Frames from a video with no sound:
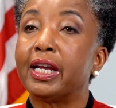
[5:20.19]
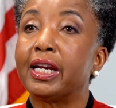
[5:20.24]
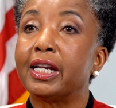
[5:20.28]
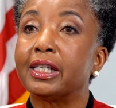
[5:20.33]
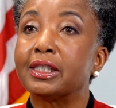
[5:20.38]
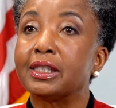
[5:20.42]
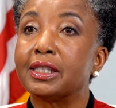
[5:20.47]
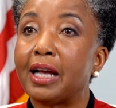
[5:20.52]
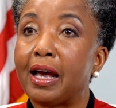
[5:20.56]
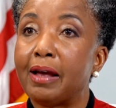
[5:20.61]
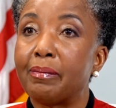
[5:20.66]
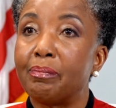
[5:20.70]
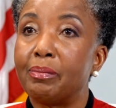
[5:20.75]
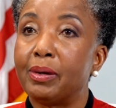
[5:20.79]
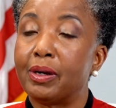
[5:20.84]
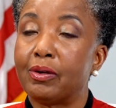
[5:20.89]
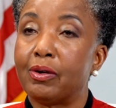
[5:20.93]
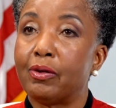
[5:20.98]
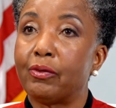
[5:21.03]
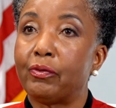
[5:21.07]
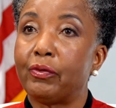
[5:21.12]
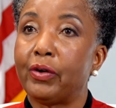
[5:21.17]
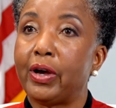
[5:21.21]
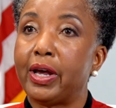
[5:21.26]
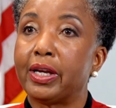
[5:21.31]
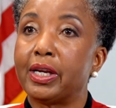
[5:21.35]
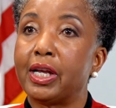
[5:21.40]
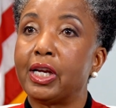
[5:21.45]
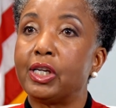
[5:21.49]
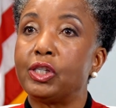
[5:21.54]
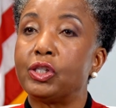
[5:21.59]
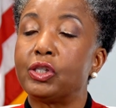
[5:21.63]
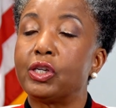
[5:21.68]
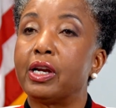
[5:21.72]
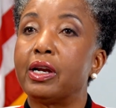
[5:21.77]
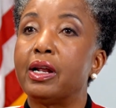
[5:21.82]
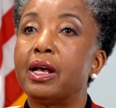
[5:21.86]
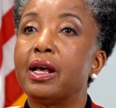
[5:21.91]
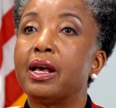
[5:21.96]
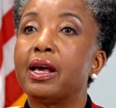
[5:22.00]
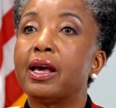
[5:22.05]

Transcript: It has not been good for our nation,